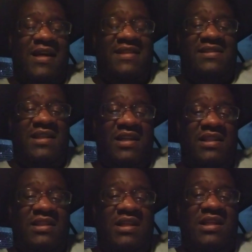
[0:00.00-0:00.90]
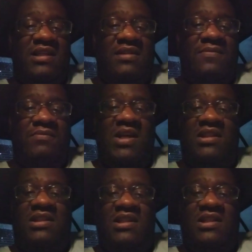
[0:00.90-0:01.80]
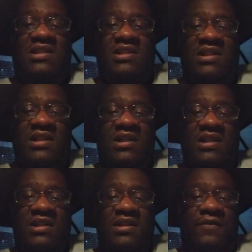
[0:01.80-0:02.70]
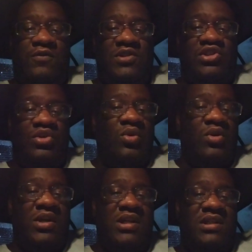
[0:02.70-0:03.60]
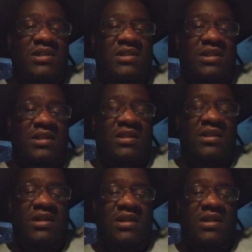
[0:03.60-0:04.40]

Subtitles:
Stan Lee to make these different stories, and